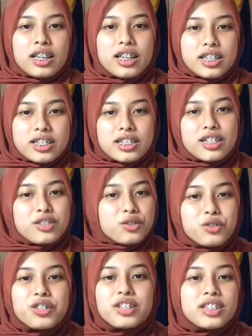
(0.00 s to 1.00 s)
it's a
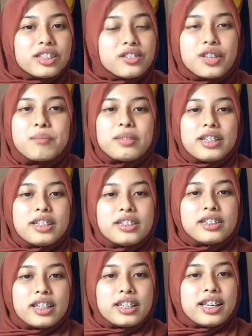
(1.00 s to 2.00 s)
social
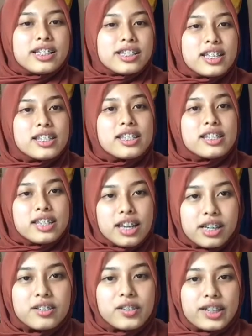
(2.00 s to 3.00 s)
agreement that exists in the
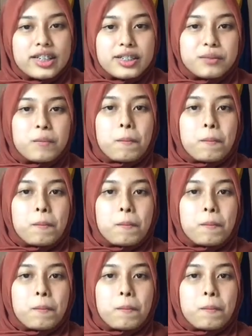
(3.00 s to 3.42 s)
area.